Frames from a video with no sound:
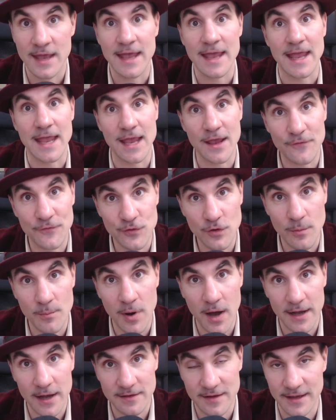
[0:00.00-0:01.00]
if you
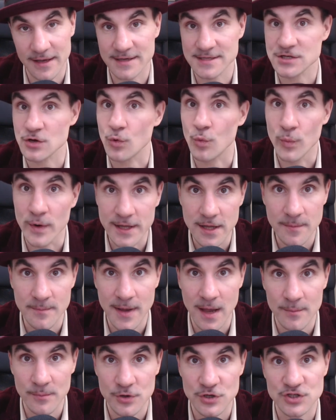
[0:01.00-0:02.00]
buy things with a
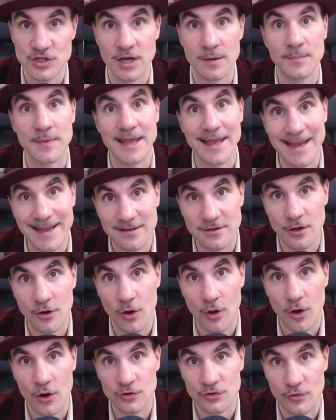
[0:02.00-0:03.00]
membership in the
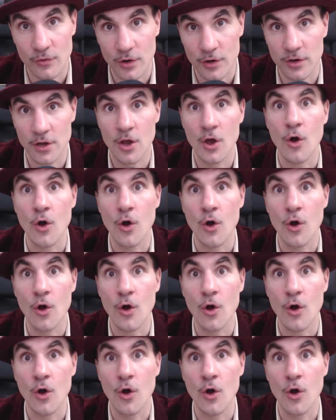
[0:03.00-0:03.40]
long run,